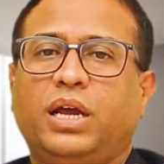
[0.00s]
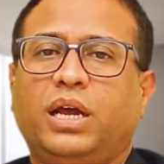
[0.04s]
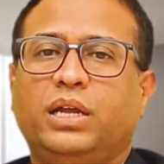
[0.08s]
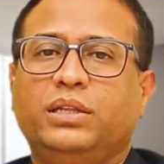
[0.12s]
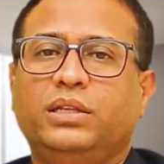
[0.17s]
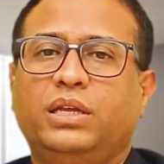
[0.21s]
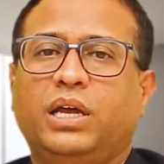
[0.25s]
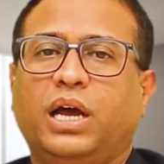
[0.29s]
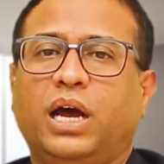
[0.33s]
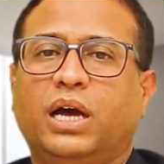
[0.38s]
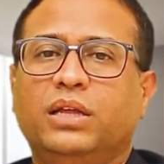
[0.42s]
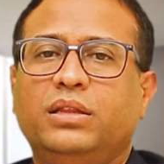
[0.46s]

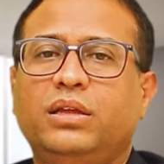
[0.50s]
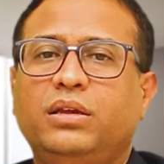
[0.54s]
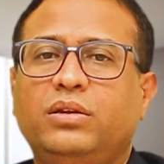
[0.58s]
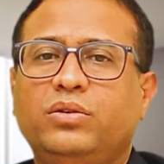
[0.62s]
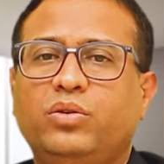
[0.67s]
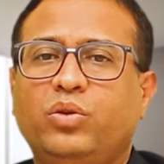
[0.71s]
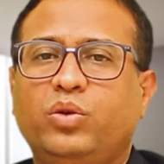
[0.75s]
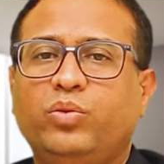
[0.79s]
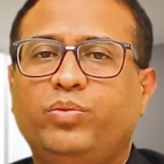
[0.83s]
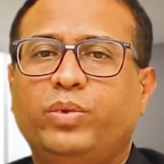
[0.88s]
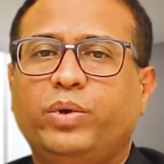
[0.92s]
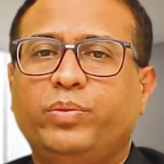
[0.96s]
And the other
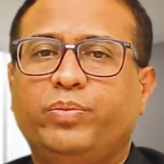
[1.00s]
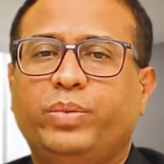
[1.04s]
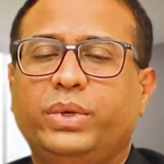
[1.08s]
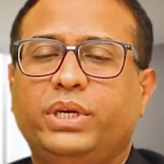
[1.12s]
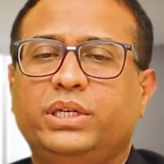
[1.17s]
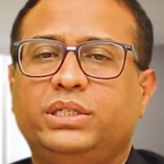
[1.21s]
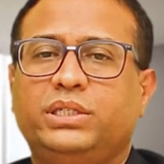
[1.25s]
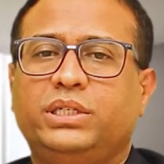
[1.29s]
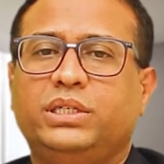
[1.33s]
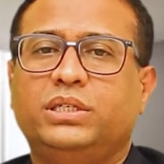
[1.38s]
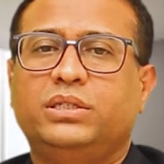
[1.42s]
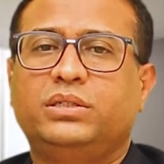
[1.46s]
group of
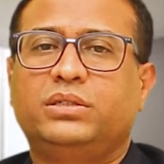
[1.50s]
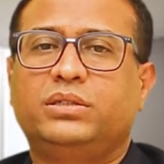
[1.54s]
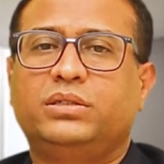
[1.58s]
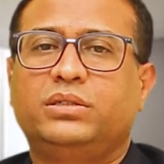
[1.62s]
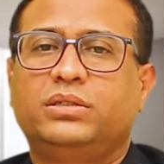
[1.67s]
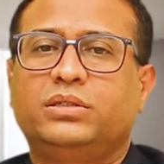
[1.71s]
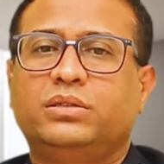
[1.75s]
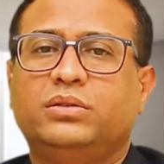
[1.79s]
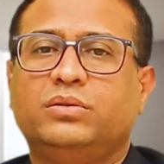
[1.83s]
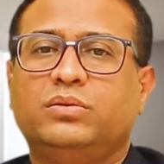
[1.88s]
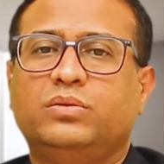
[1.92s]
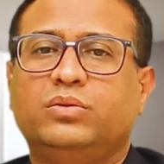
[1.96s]

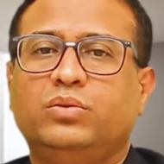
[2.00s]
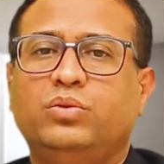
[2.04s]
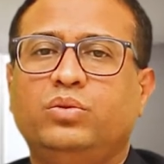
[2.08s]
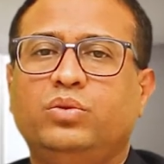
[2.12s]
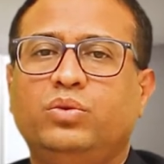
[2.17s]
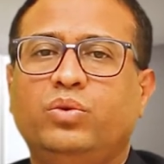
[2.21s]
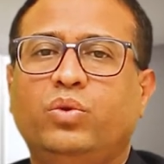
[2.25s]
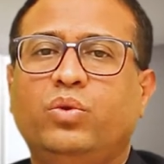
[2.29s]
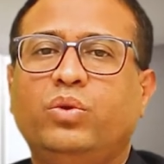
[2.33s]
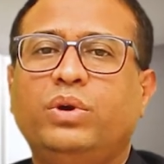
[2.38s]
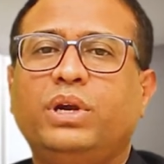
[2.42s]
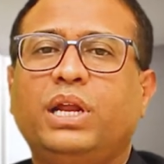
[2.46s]
patients
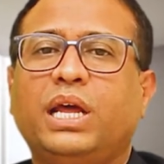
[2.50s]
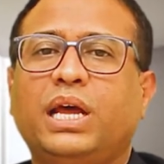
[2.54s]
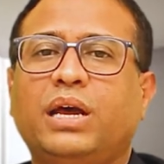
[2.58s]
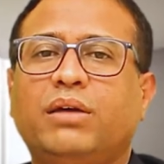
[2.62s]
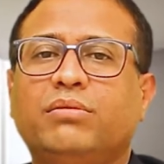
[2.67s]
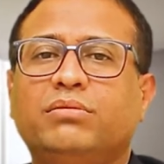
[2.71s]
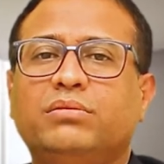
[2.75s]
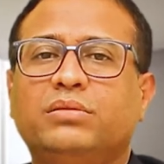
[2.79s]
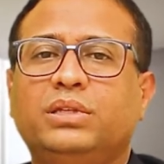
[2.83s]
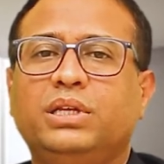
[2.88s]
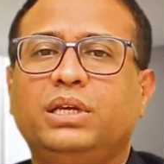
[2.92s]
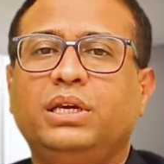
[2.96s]
who don't
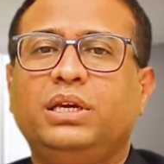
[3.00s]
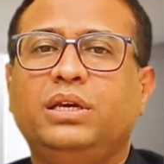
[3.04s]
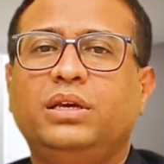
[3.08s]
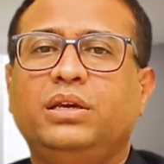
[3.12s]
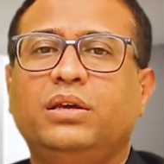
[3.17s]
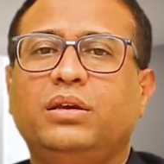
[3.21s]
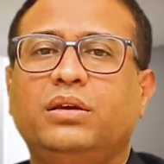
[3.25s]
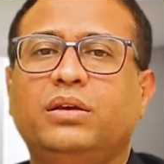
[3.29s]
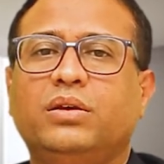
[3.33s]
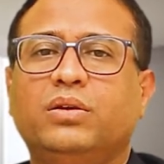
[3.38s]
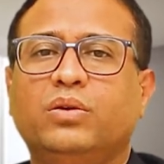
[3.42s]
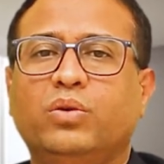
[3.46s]
have
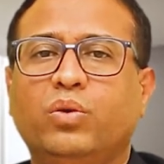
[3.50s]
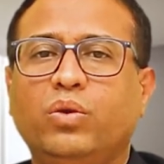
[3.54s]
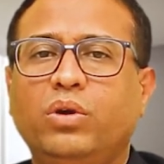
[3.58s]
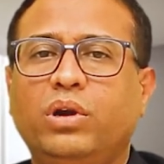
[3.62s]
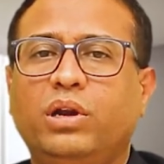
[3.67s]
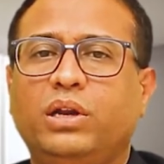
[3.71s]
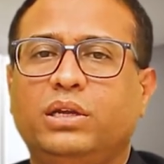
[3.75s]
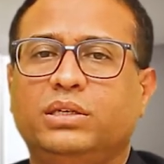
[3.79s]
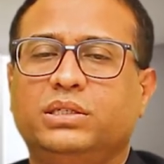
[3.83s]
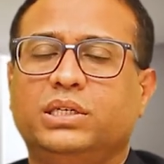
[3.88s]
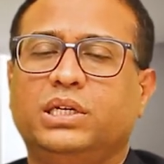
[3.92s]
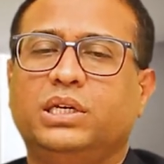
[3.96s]
the
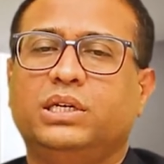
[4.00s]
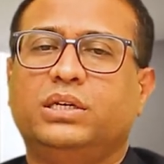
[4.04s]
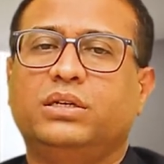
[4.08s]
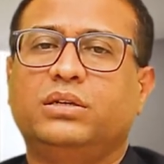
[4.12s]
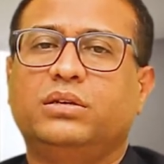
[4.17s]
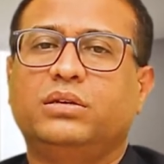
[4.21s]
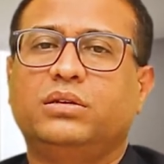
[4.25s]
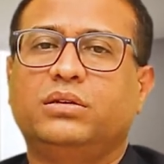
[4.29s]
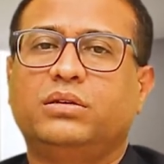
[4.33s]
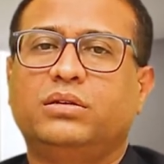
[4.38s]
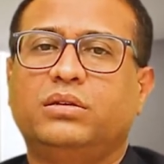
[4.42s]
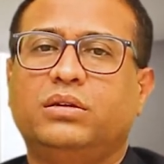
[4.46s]
good result
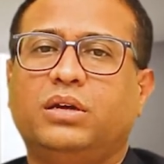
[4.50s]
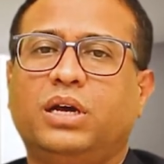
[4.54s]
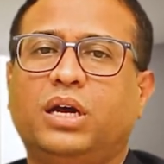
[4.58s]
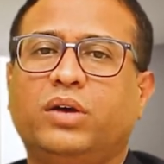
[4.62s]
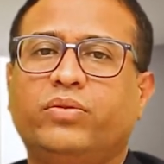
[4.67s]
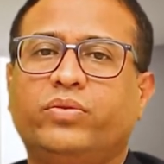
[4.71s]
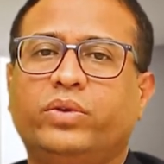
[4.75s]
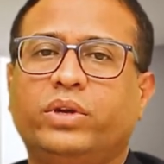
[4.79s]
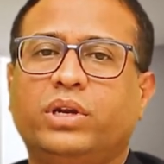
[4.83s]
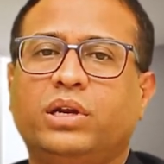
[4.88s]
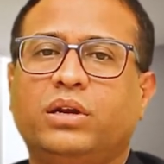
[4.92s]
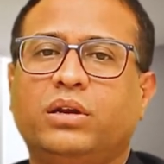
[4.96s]

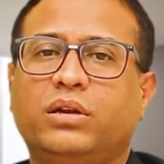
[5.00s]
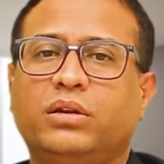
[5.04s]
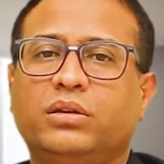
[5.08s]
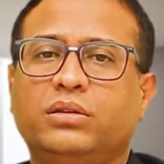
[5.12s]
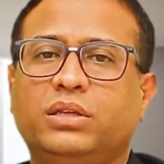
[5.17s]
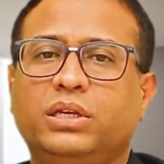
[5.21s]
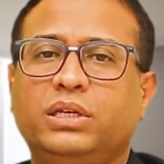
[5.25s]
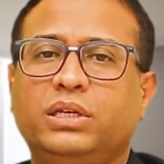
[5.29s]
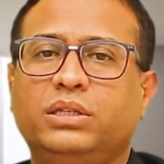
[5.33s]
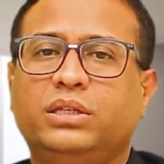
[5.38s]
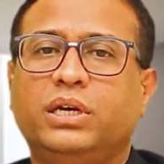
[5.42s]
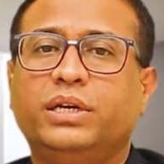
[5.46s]
after
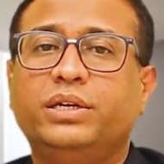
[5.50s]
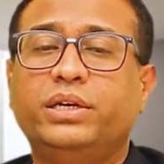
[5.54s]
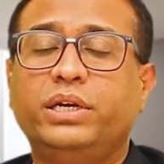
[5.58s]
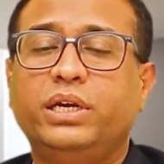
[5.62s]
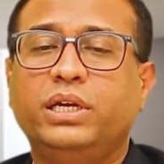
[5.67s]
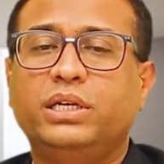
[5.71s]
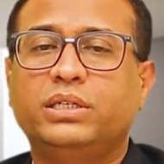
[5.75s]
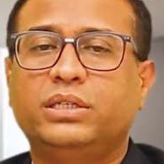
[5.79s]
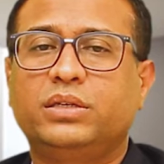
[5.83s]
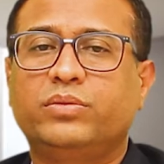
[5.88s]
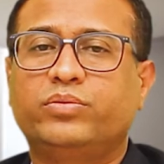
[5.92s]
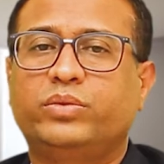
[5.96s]
the 30
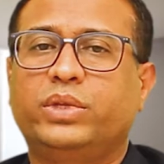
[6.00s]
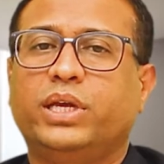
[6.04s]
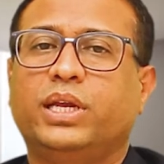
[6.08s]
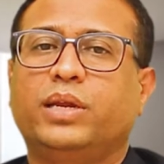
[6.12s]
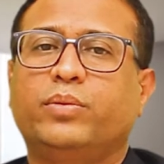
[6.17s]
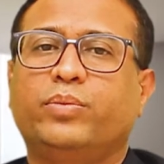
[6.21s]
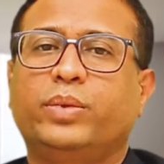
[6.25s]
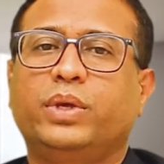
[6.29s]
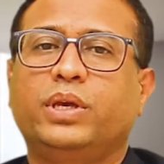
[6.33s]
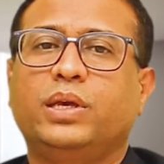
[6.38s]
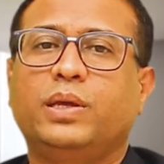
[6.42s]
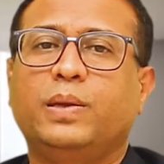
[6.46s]
days of
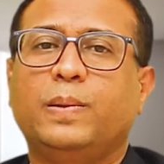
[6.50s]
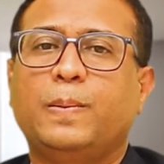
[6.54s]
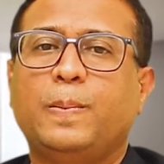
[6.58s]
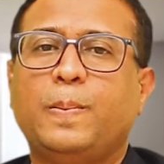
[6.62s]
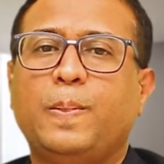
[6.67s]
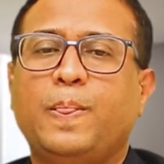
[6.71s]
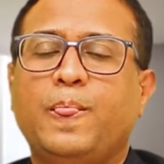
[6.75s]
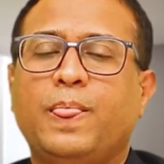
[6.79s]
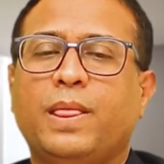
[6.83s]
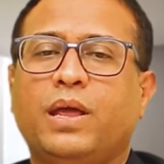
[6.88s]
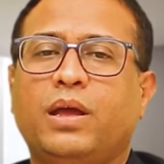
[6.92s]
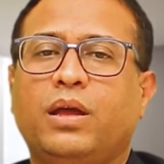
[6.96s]
therapy
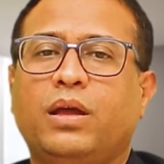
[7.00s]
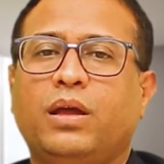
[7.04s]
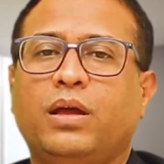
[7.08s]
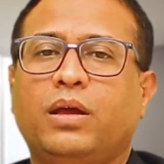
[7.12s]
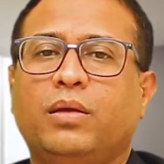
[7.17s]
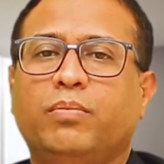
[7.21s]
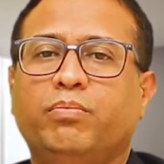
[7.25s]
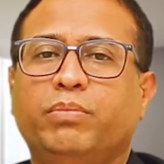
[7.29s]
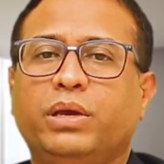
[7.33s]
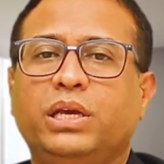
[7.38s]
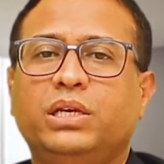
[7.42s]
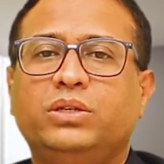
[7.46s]

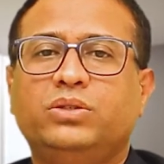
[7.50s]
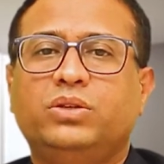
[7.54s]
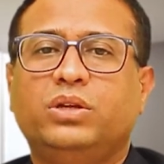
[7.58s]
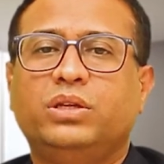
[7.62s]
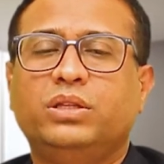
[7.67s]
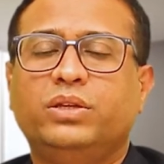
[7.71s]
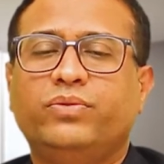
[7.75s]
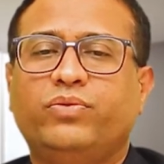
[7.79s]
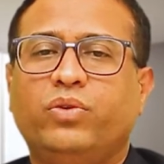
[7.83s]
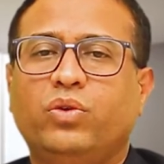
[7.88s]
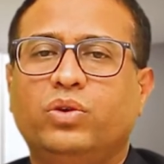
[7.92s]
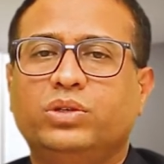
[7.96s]
based
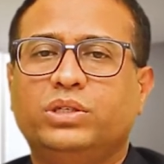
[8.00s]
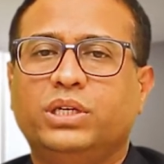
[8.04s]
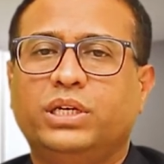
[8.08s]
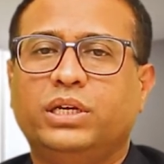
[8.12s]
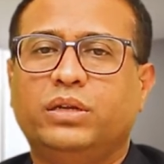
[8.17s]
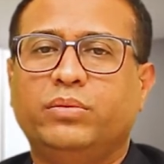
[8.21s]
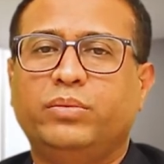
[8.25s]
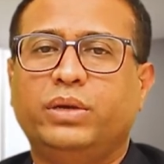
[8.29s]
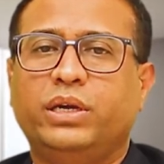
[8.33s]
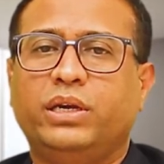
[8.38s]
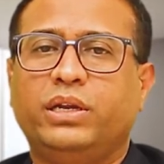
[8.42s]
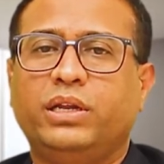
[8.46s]
on the flow
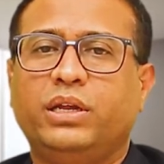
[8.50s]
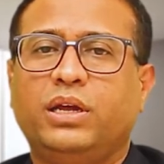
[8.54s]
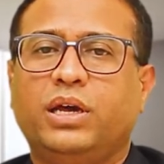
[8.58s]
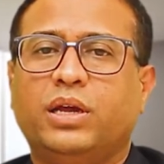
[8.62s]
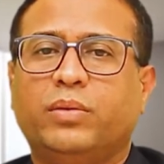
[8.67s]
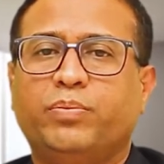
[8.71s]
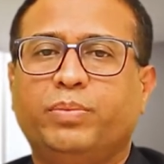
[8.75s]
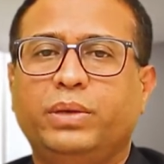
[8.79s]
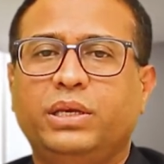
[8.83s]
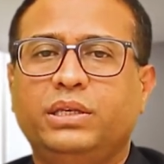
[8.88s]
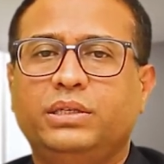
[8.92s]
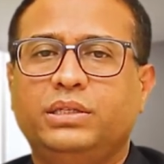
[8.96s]
cytometry
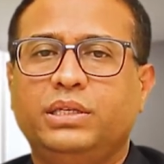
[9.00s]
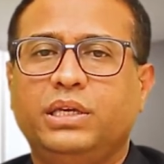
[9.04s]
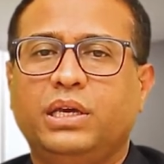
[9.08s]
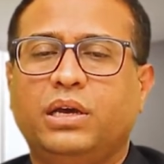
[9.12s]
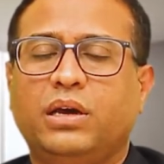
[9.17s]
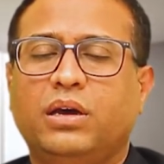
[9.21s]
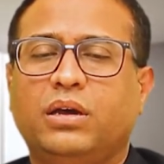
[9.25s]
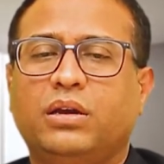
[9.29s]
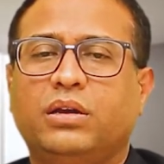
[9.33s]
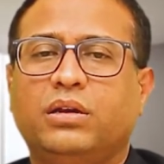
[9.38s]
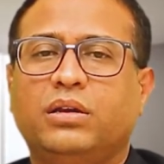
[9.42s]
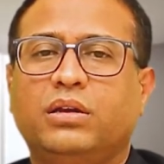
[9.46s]
or
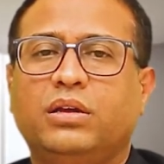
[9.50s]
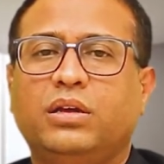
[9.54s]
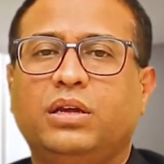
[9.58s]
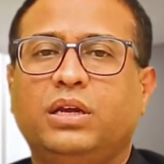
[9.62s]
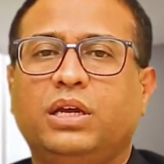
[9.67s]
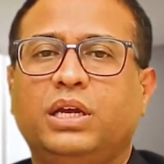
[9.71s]
PCR,